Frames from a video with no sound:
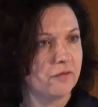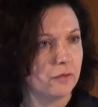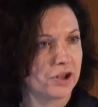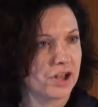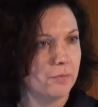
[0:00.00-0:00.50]
we
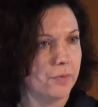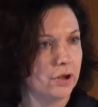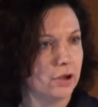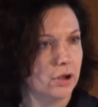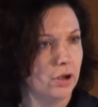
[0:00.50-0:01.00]
take, for
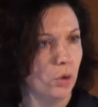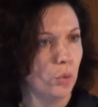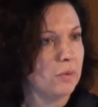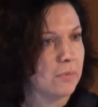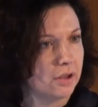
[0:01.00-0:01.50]
example,
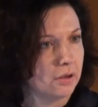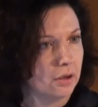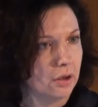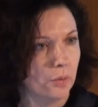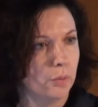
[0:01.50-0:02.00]
women,